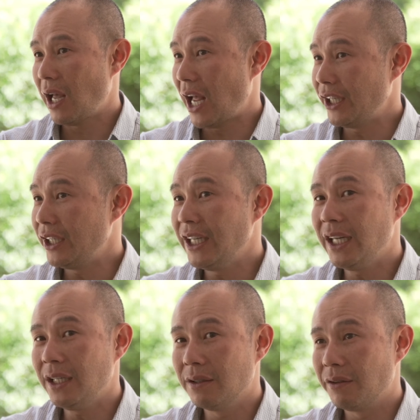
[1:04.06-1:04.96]
and you
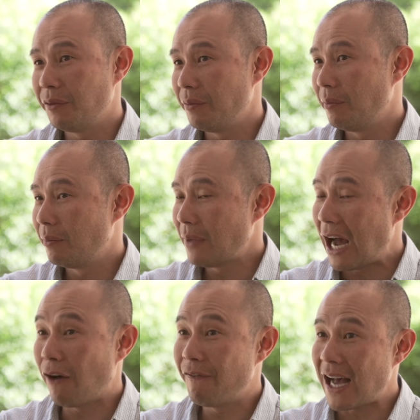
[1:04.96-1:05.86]
need
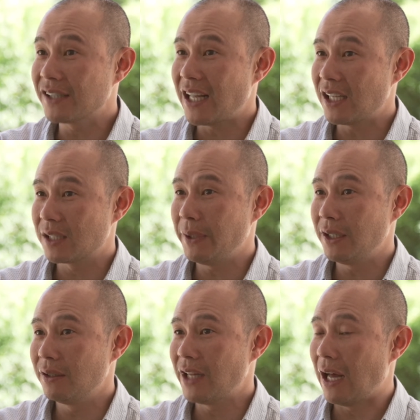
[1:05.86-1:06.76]
how fast
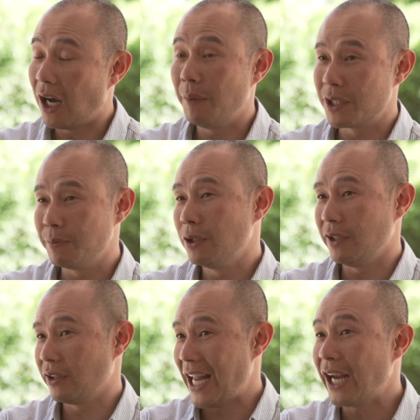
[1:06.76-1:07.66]
that hub is
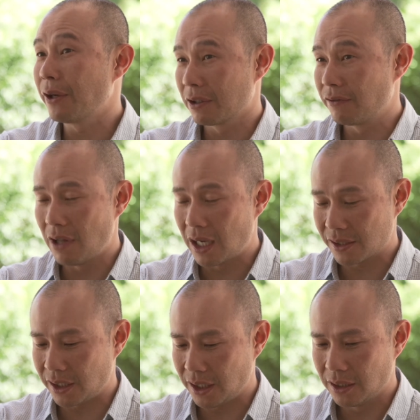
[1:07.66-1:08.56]
moving, the angular
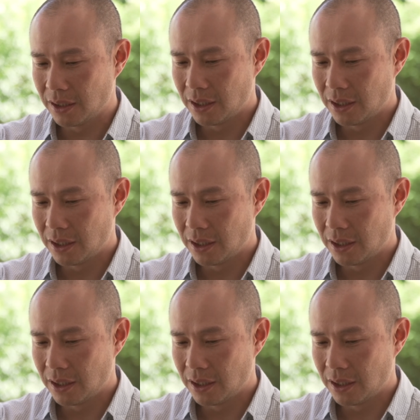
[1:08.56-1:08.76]
velocity.